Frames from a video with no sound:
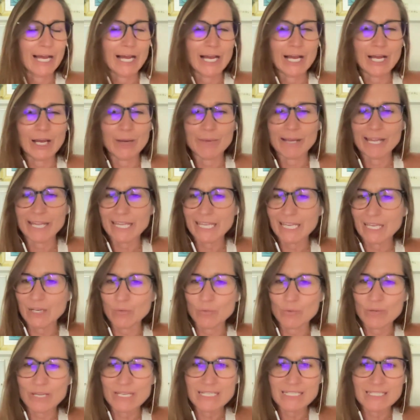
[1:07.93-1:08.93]
Um, I
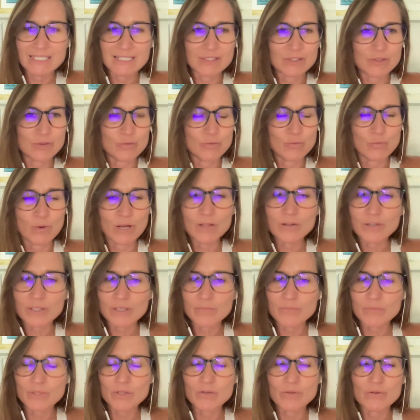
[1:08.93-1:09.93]
can't wait to
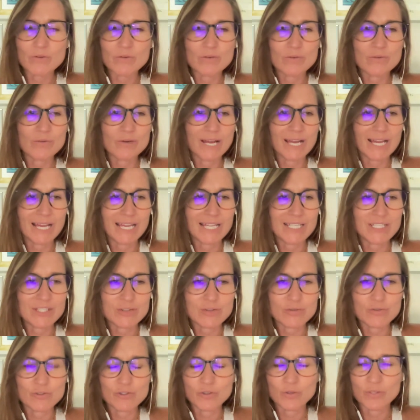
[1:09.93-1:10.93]
welcome you and
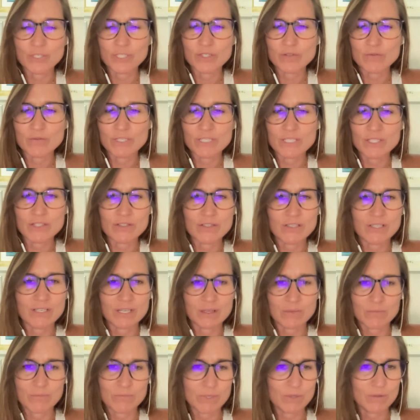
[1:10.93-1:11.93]
to join you into the
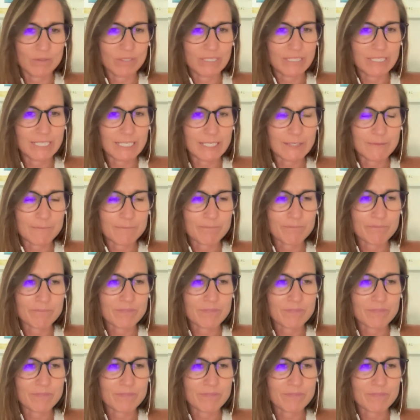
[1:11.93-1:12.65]
community.